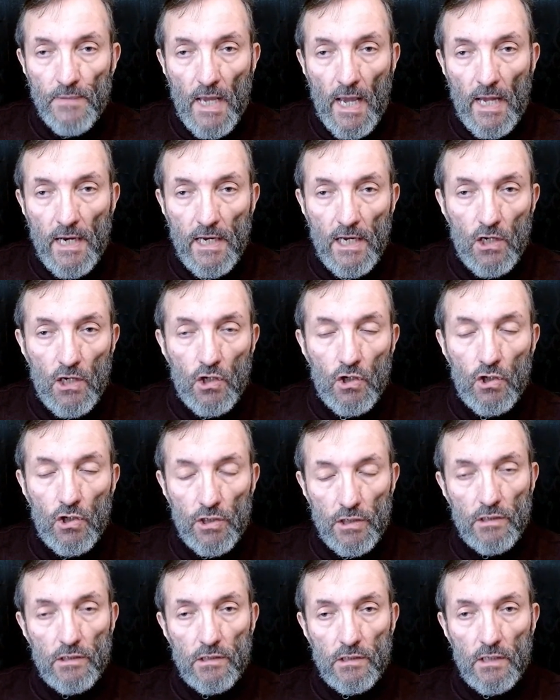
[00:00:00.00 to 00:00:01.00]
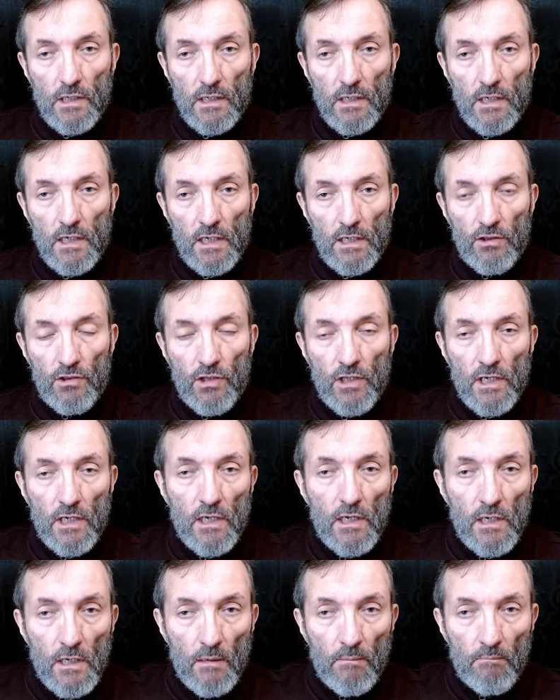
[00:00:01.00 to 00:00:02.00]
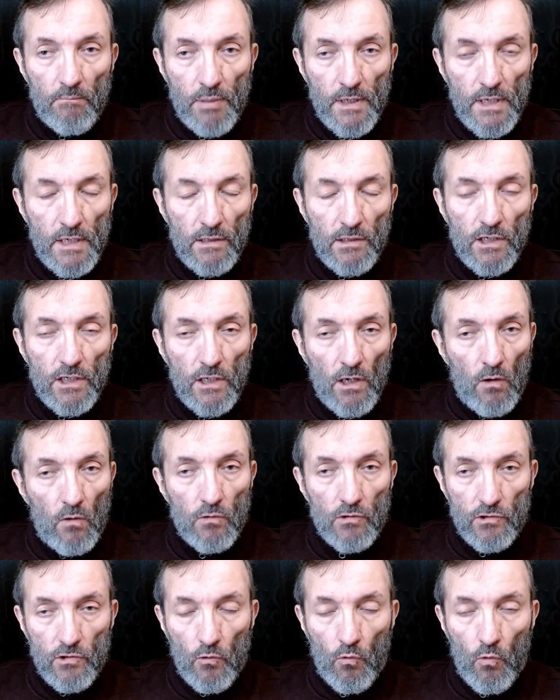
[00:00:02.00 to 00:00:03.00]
and he couldn't get the PTO to